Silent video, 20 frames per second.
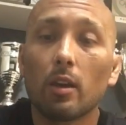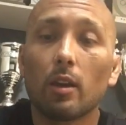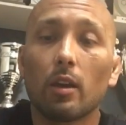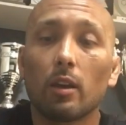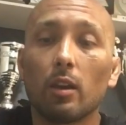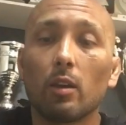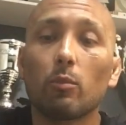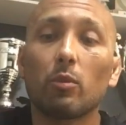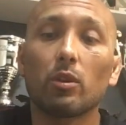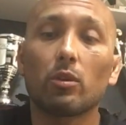
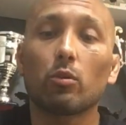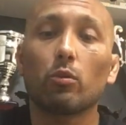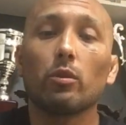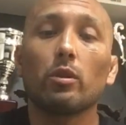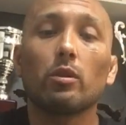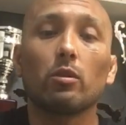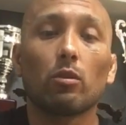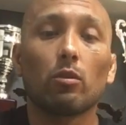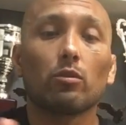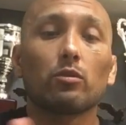And in
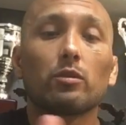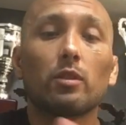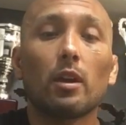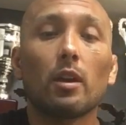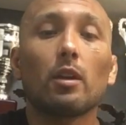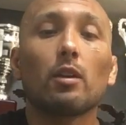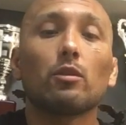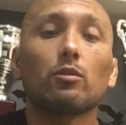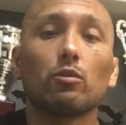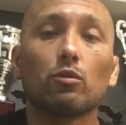between those
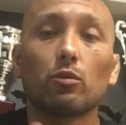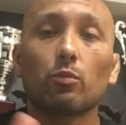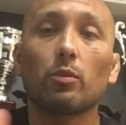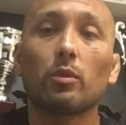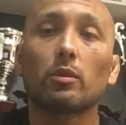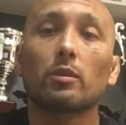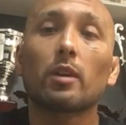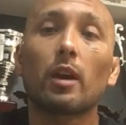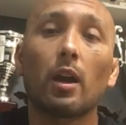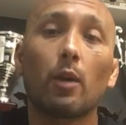days, you
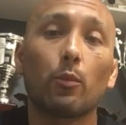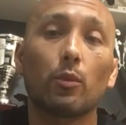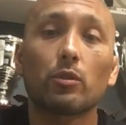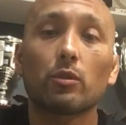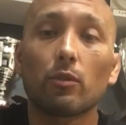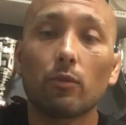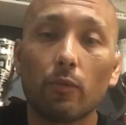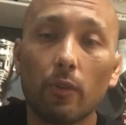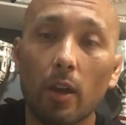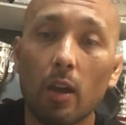spend time
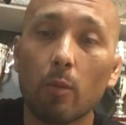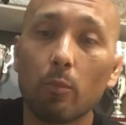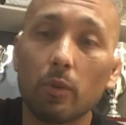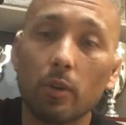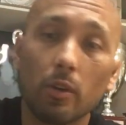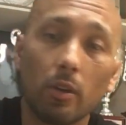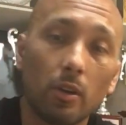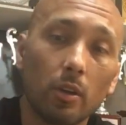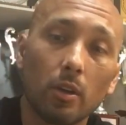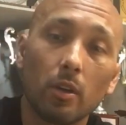with your
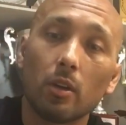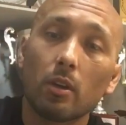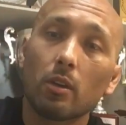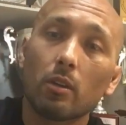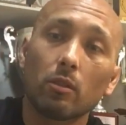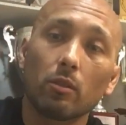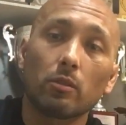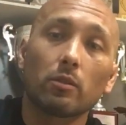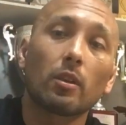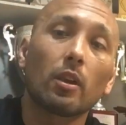family,
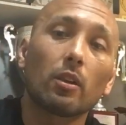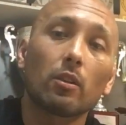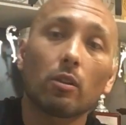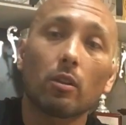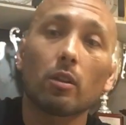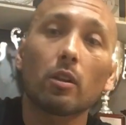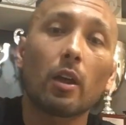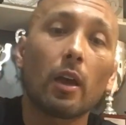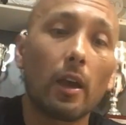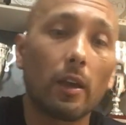you take
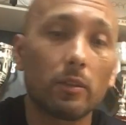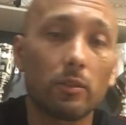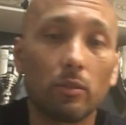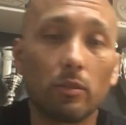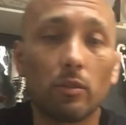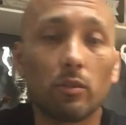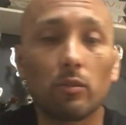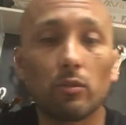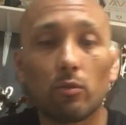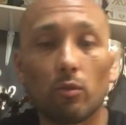your
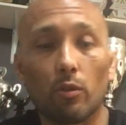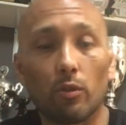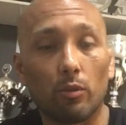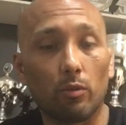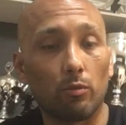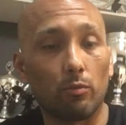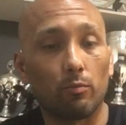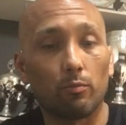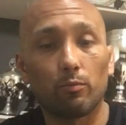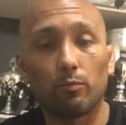classes, or
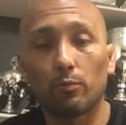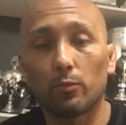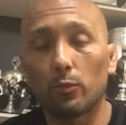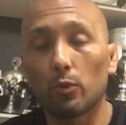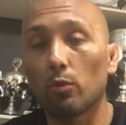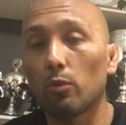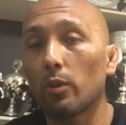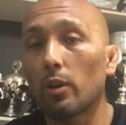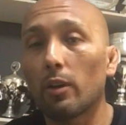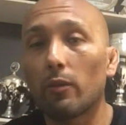you
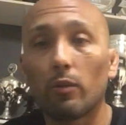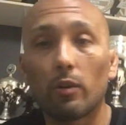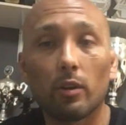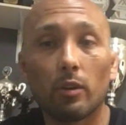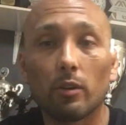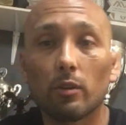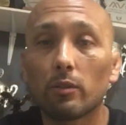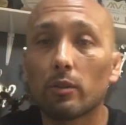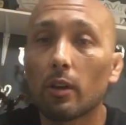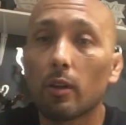do whatever it
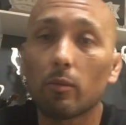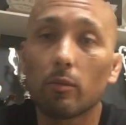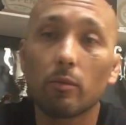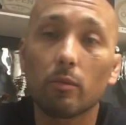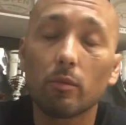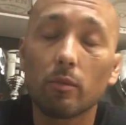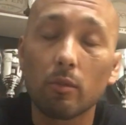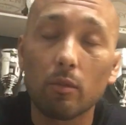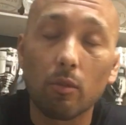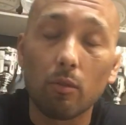is that,
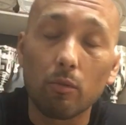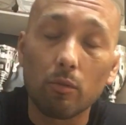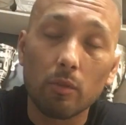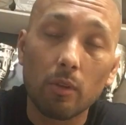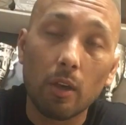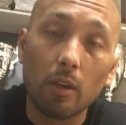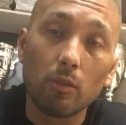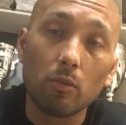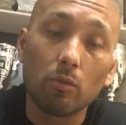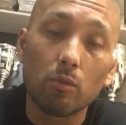you know,
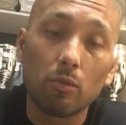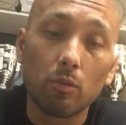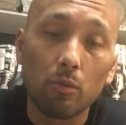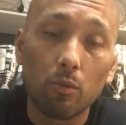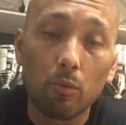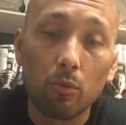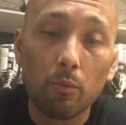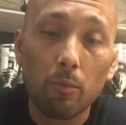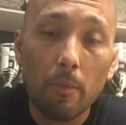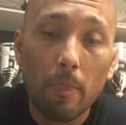that you
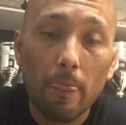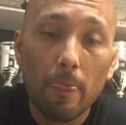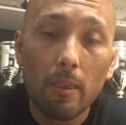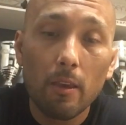do,